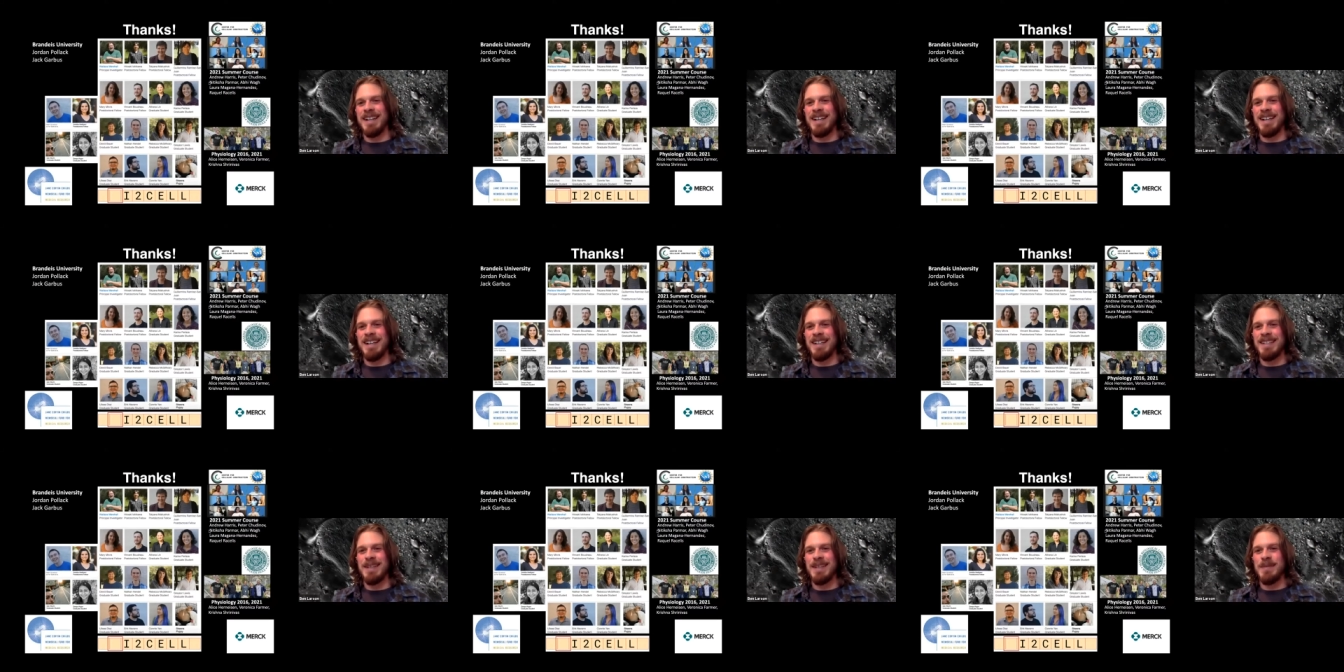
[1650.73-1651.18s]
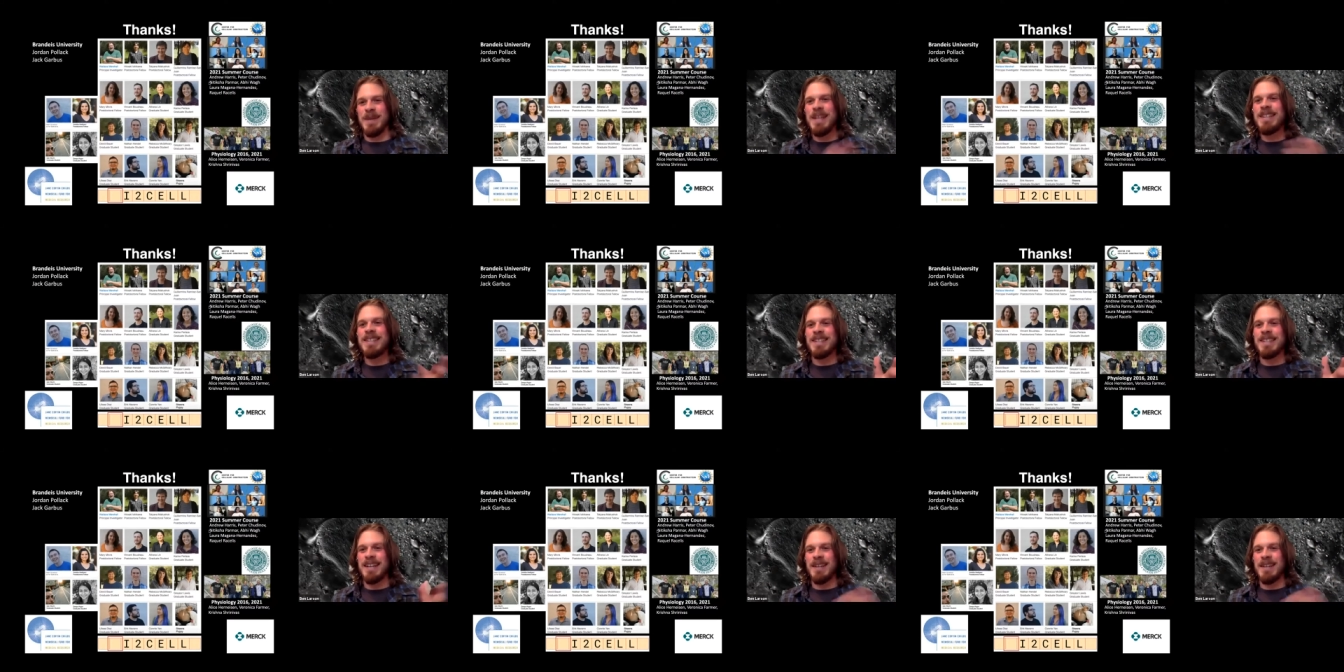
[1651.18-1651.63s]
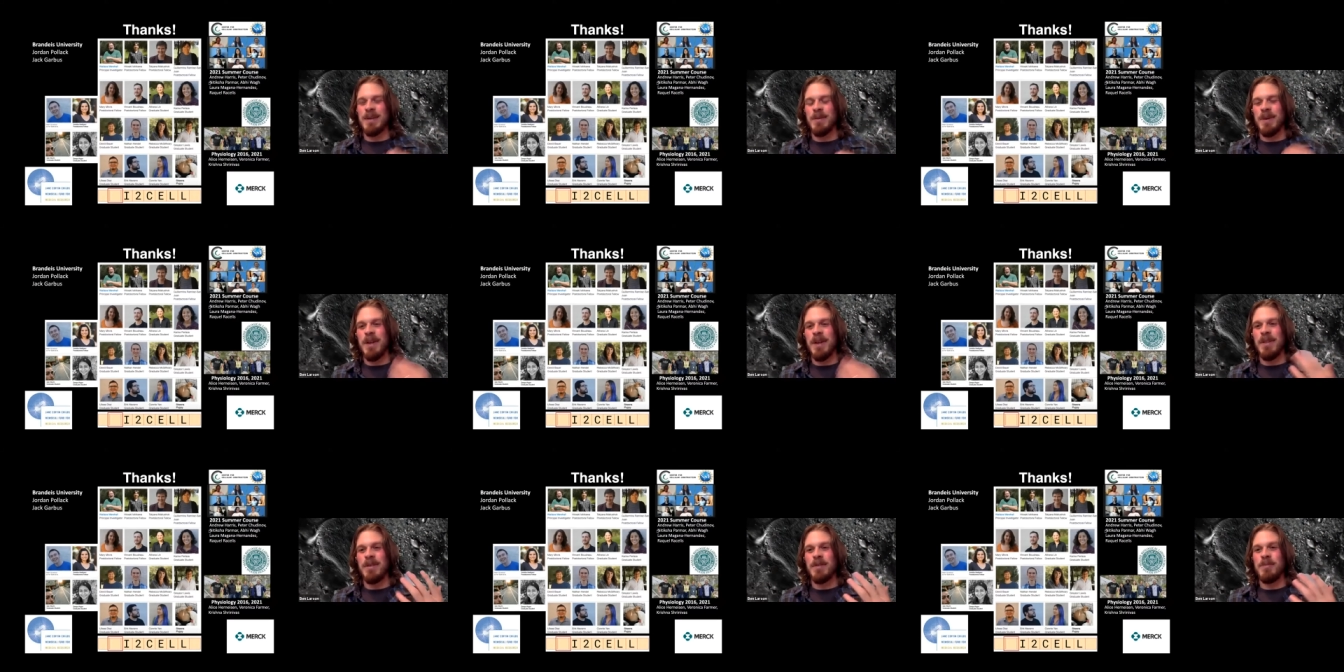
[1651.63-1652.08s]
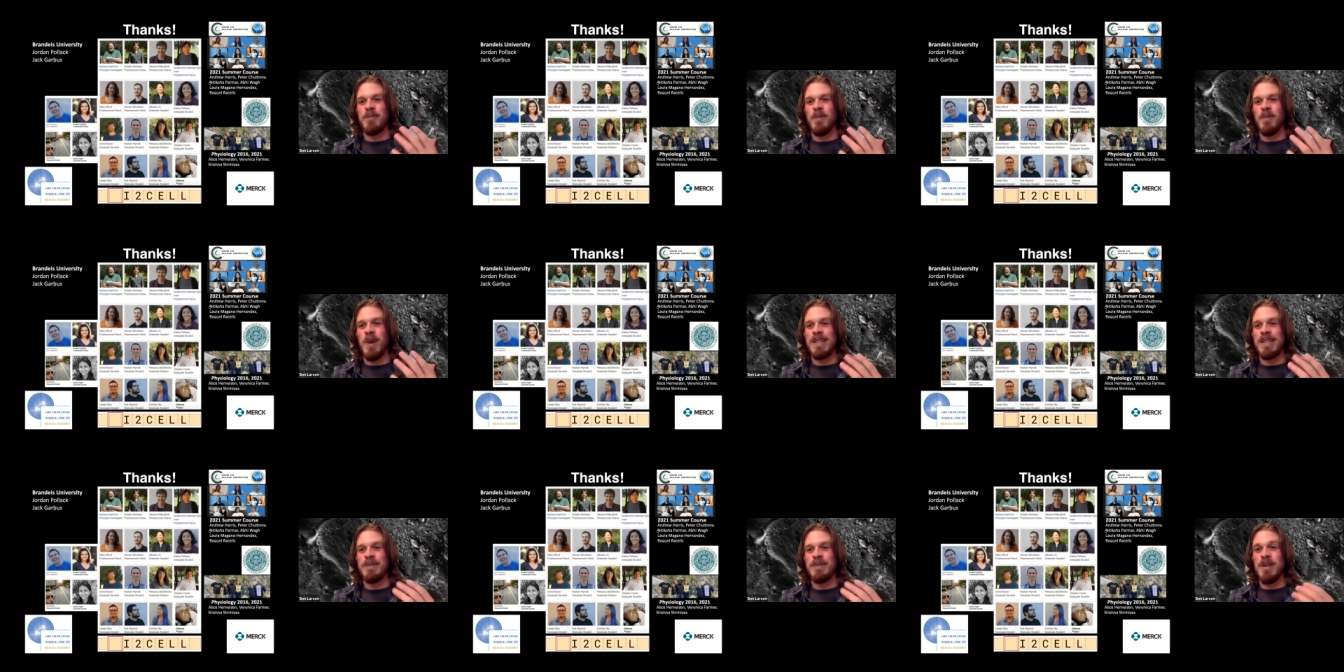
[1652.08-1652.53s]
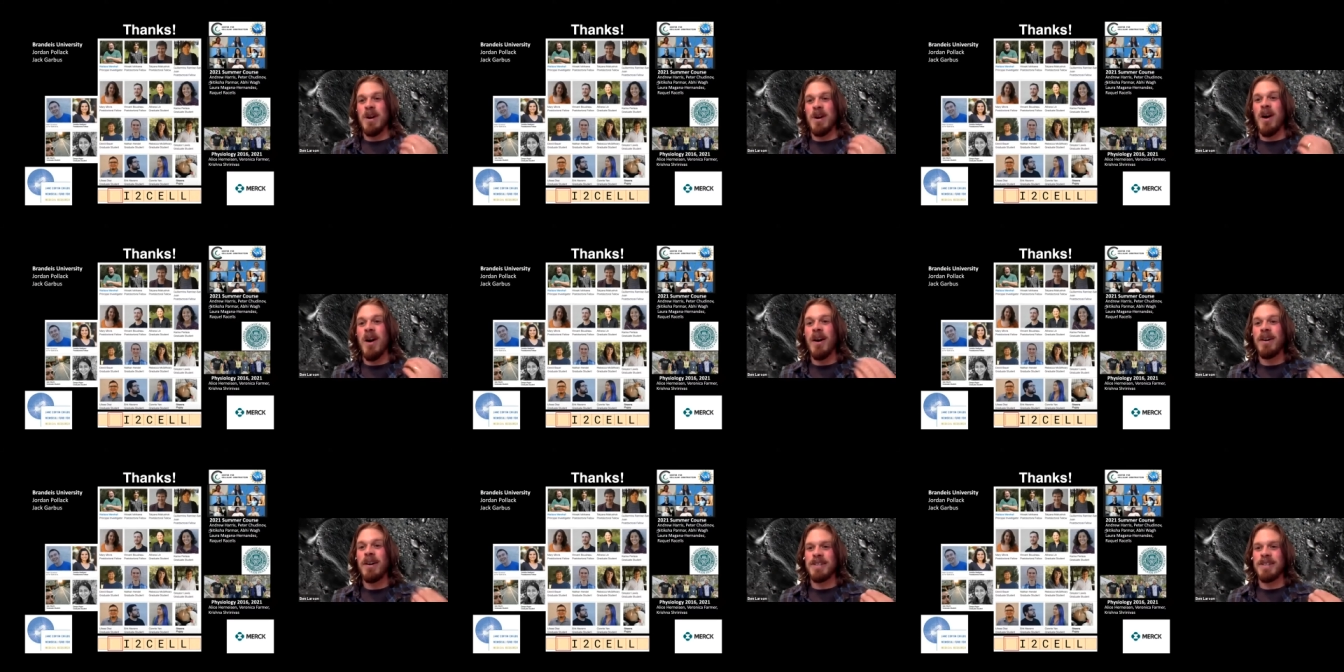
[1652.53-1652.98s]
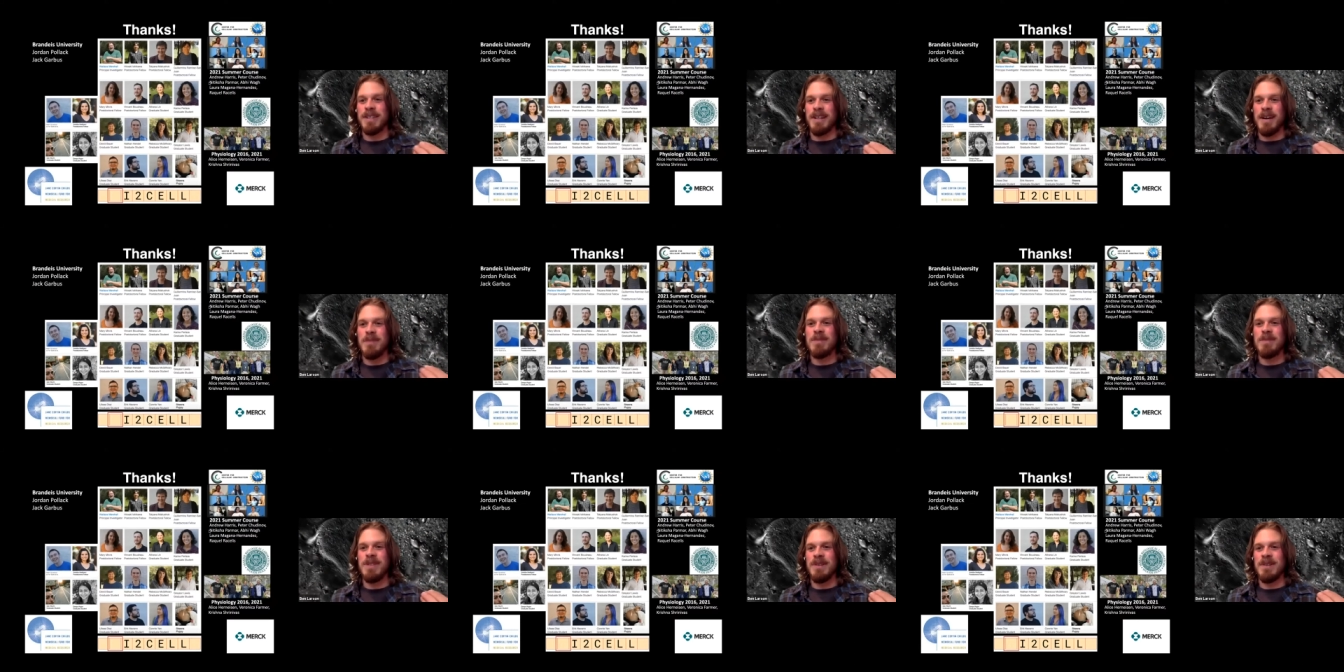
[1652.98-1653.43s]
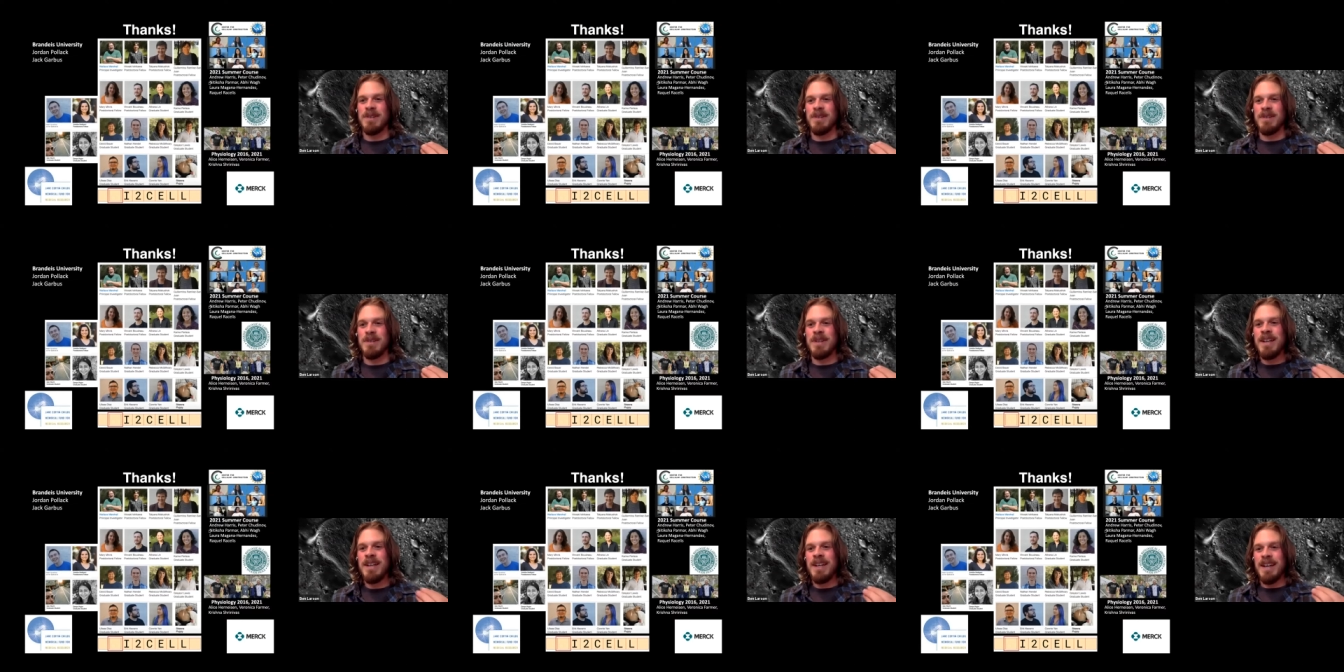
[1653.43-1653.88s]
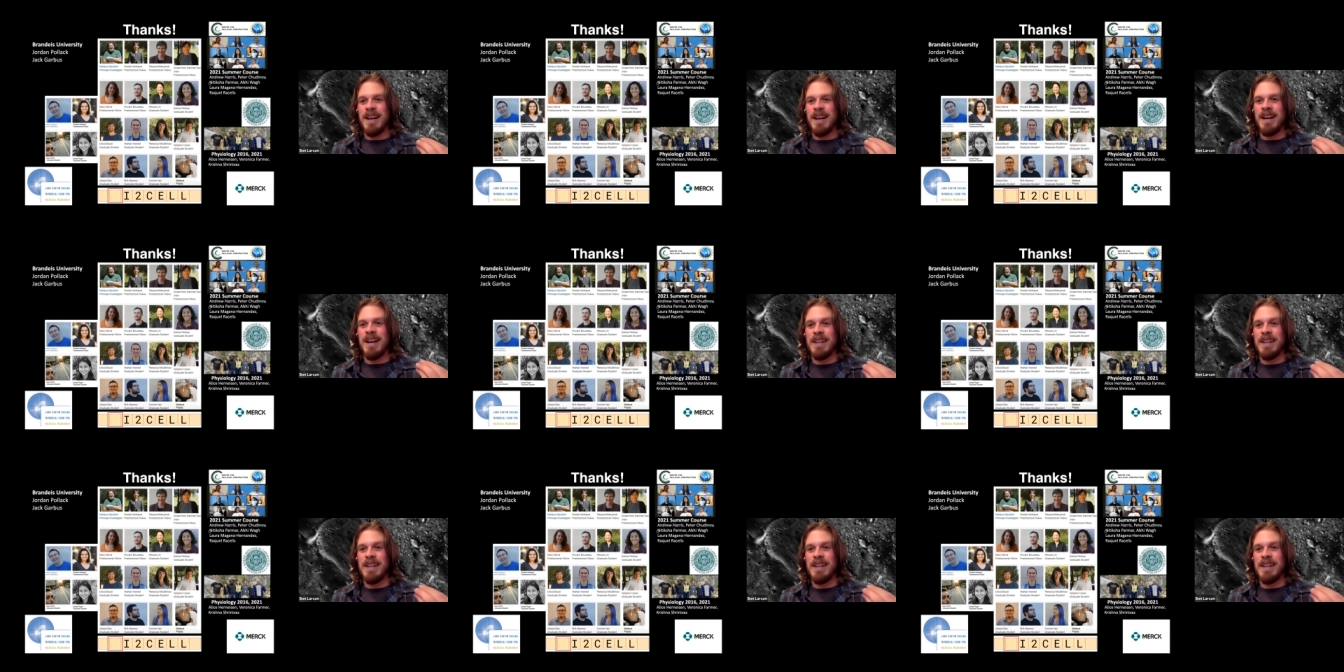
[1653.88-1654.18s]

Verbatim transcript: uh some insight that would otherwise be hard to come to uh,